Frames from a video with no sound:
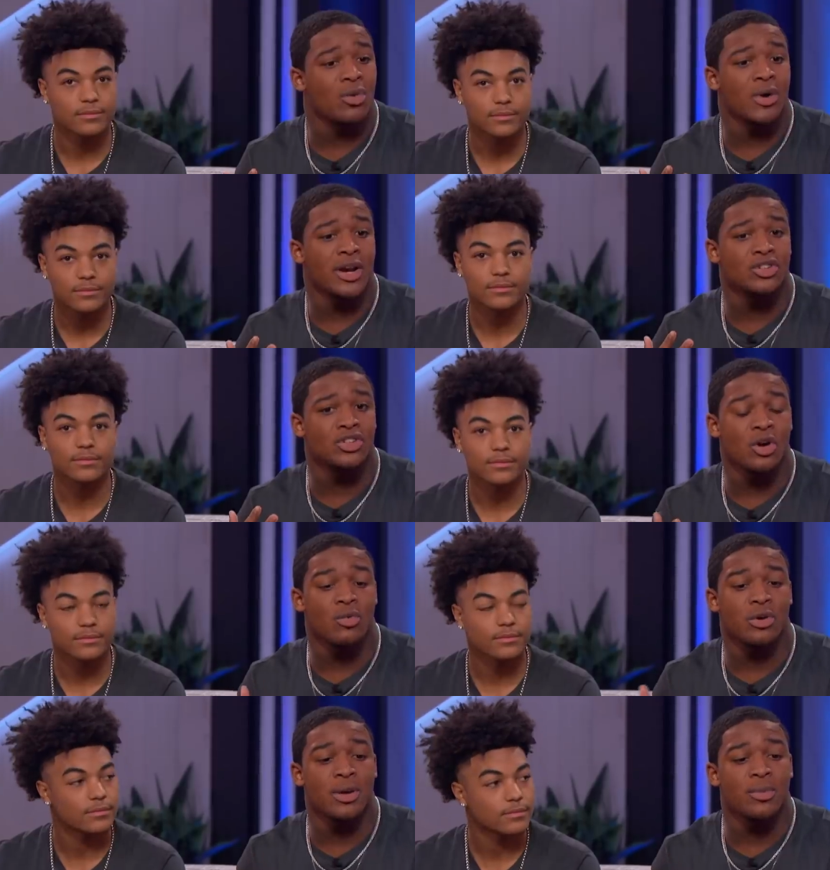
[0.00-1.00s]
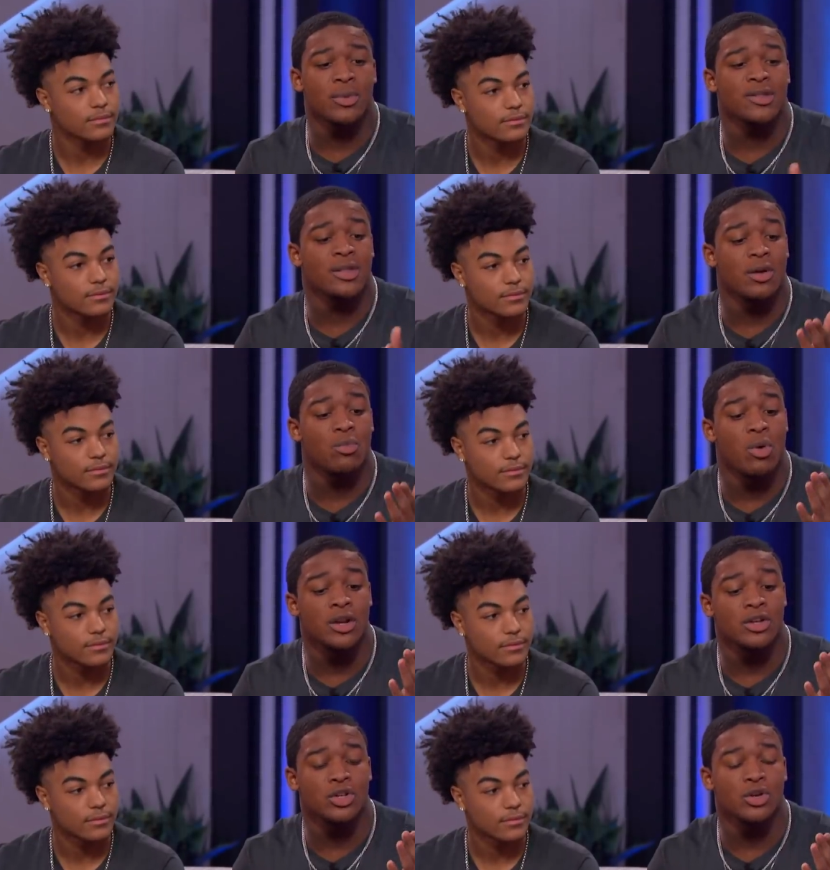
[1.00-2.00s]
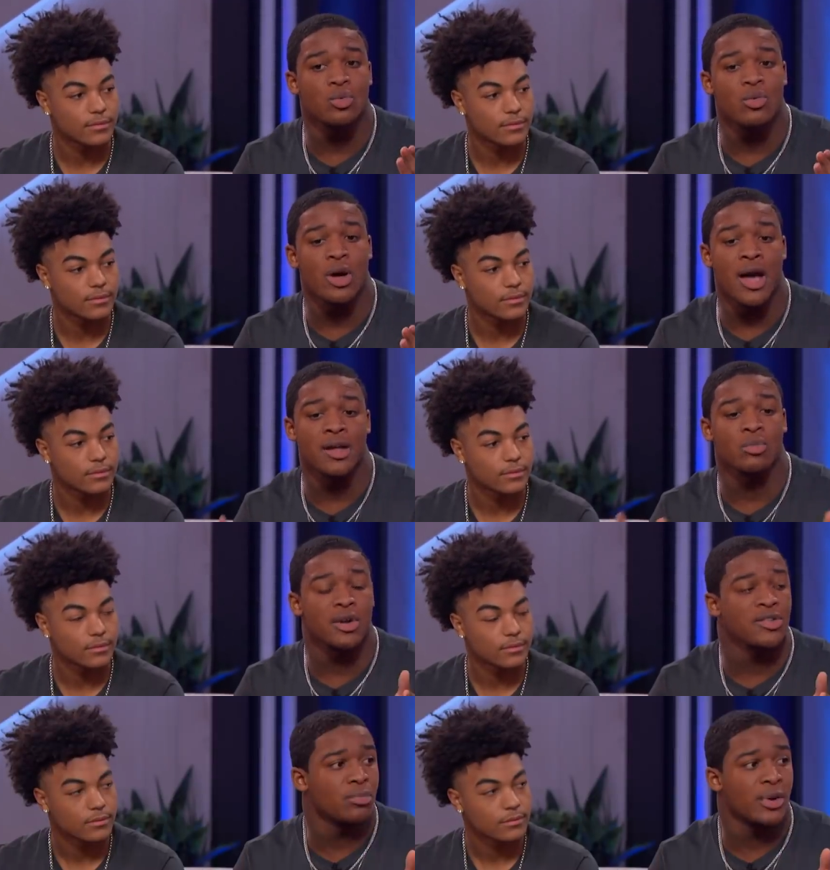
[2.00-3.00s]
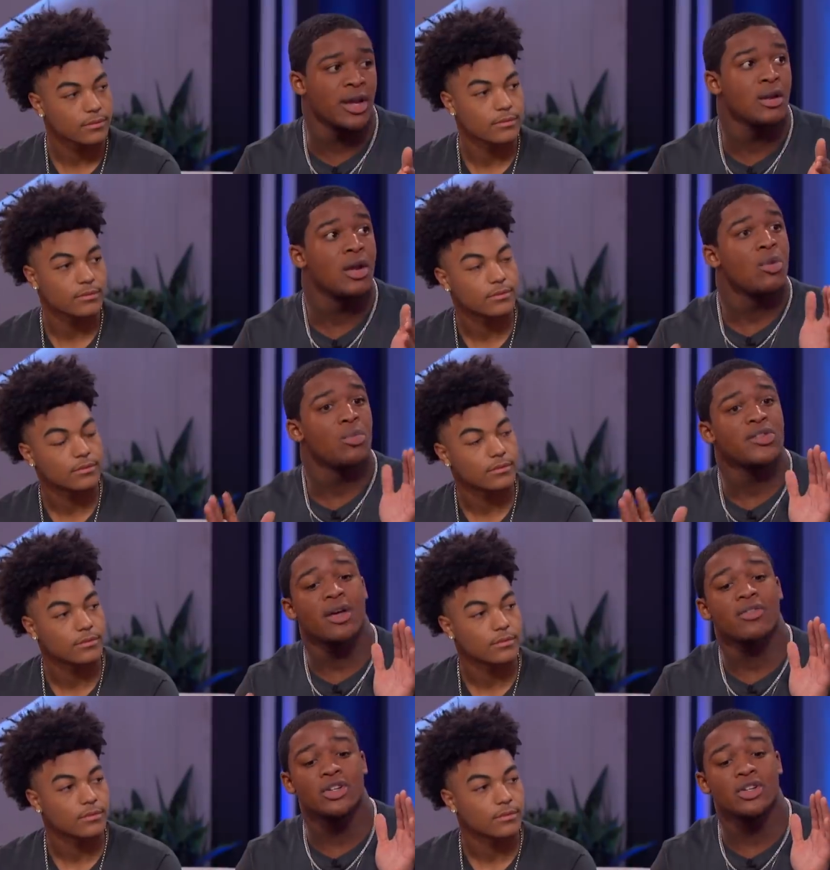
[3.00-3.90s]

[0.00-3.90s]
Speaker 1: running joke when people would say, "What do you guys want us to bring in?" We used to have a